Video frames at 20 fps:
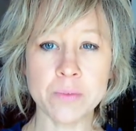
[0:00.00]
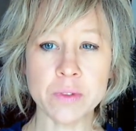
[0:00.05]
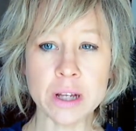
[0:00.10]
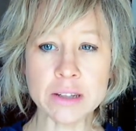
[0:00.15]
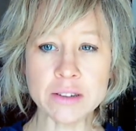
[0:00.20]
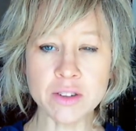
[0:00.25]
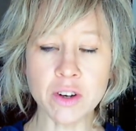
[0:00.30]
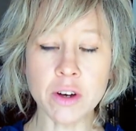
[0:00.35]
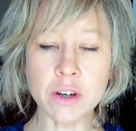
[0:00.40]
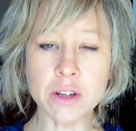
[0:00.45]

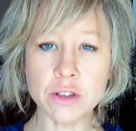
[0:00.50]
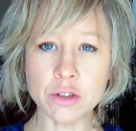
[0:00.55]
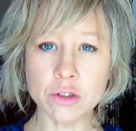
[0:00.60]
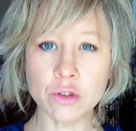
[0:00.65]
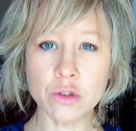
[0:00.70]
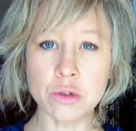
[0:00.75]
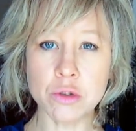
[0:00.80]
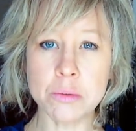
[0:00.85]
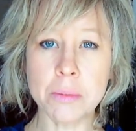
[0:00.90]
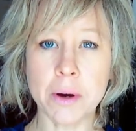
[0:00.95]
tied
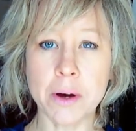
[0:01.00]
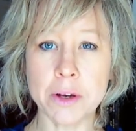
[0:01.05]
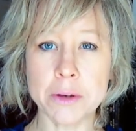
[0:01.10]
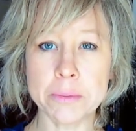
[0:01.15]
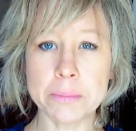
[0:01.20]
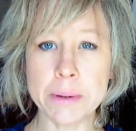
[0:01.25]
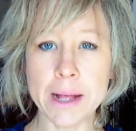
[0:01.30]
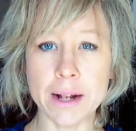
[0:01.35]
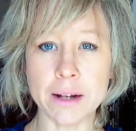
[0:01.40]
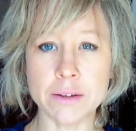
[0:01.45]
to my
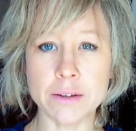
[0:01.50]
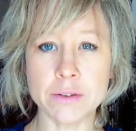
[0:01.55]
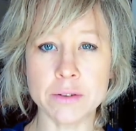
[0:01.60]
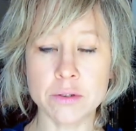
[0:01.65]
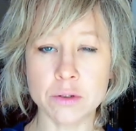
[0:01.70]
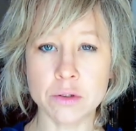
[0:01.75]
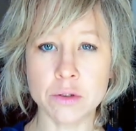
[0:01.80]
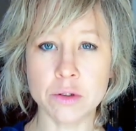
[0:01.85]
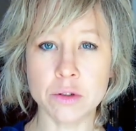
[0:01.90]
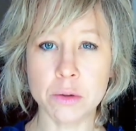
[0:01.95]
belt,
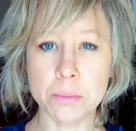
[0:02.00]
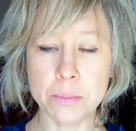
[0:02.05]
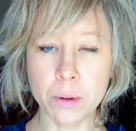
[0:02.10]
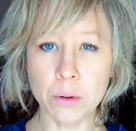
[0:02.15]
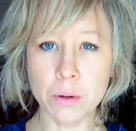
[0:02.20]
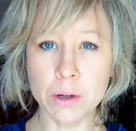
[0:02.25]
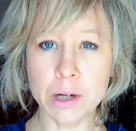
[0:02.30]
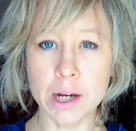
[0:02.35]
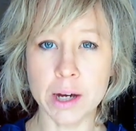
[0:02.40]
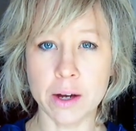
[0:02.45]
to the
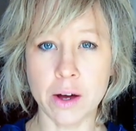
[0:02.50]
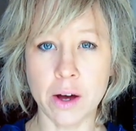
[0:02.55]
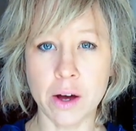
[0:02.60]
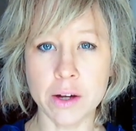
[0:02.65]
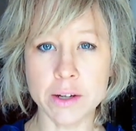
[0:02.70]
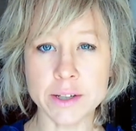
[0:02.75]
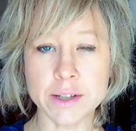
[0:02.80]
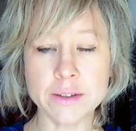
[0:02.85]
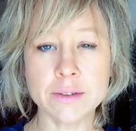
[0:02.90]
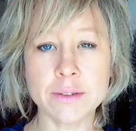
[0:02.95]
pulka
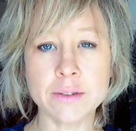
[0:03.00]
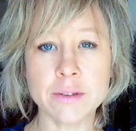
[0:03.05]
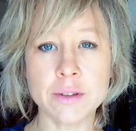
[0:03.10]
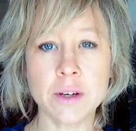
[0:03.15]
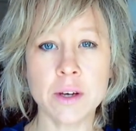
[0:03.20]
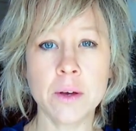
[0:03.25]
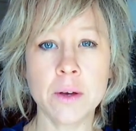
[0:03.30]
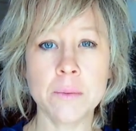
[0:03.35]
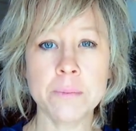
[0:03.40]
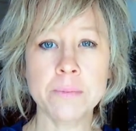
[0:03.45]
harness,
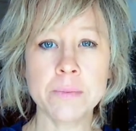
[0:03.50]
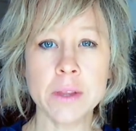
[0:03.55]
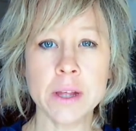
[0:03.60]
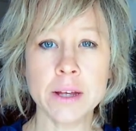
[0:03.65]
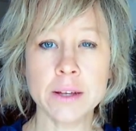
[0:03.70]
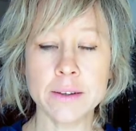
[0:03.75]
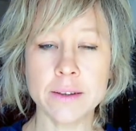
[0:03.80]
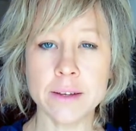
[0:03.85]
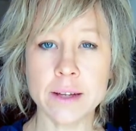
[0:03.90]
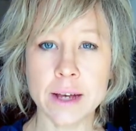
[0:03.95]

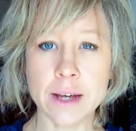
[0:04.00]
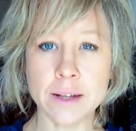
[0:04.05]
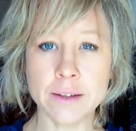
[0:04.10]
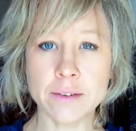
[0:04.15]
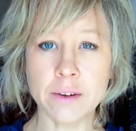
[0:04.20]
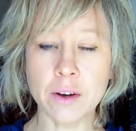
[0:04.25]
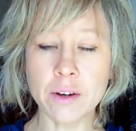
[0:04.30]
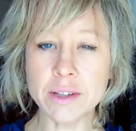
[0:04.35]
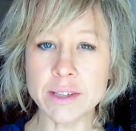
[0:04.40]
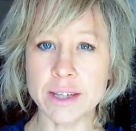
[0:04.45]
and
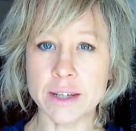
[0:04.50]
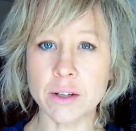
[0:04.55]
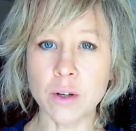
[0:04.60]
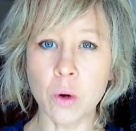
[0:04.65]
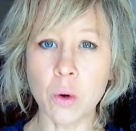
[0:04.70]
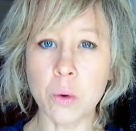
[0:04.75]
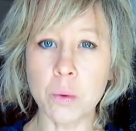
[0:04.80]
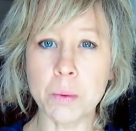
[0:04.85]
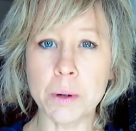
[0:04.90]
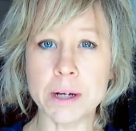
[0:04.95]
I can
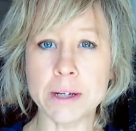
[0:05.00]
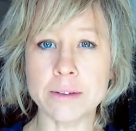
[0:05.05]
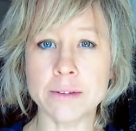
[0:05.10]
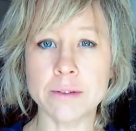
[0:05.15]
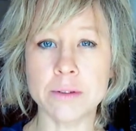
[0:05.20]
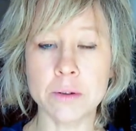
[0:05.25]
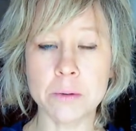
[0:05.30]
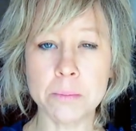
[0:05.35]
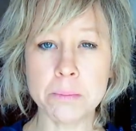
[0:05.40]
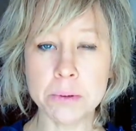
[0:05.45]
always
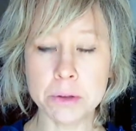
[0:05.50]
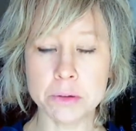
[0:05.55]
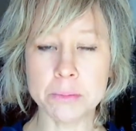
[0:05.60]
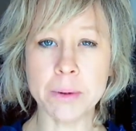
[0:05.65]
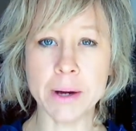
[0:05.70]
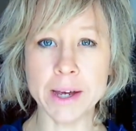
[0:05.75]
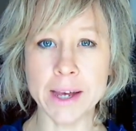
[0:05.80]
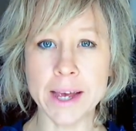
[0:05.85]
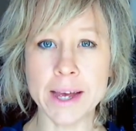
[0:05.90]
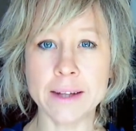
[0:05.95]
put
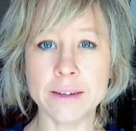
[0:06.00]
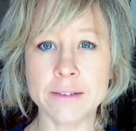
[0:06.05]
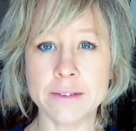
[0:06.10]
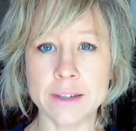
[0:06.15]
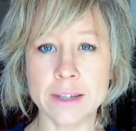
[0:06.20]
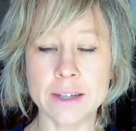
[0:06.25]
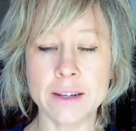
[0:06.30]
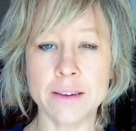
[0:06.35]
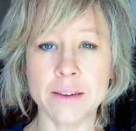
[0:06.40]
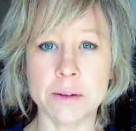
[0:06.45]
my hands
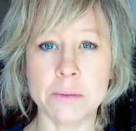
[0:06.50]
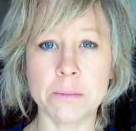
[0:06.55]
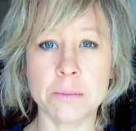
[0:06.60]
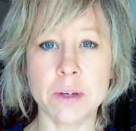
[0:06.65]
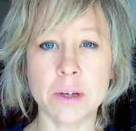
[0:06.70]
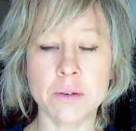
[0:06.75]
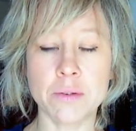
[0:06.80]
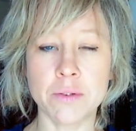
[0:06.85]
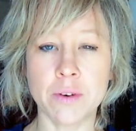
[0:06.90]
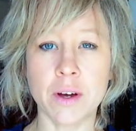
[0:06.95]
in them
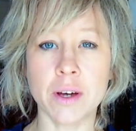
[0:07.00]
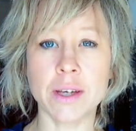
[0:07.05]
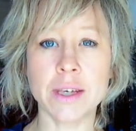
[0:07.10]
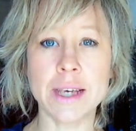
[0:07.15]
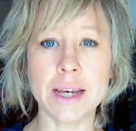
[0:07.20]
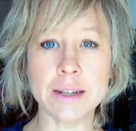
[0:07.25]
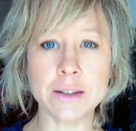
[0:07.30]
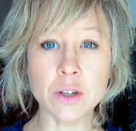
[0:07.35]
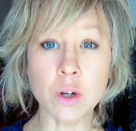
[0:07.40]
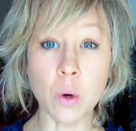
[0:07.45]
if I
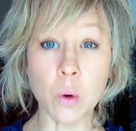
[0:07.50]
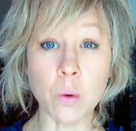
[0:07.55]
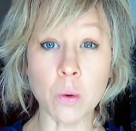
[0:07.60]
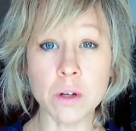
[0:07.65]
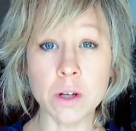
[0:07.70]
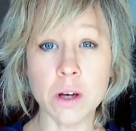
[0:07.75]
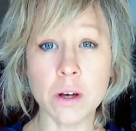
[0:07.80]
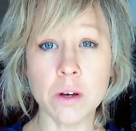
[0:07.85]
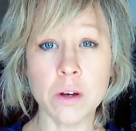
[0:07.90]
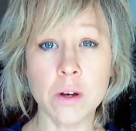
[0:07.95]
get
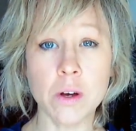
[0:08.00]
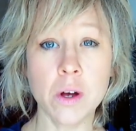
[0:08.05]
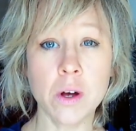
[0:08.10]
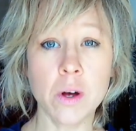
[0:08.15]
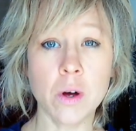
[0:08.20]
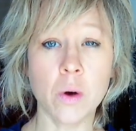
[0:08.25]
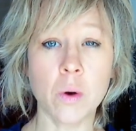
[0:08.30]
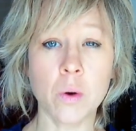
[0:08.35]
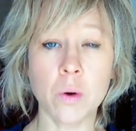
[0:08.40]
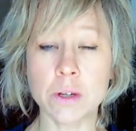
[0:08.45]
colder
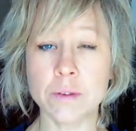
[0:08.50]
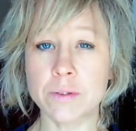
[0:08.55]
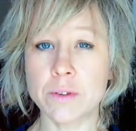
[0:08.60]
or if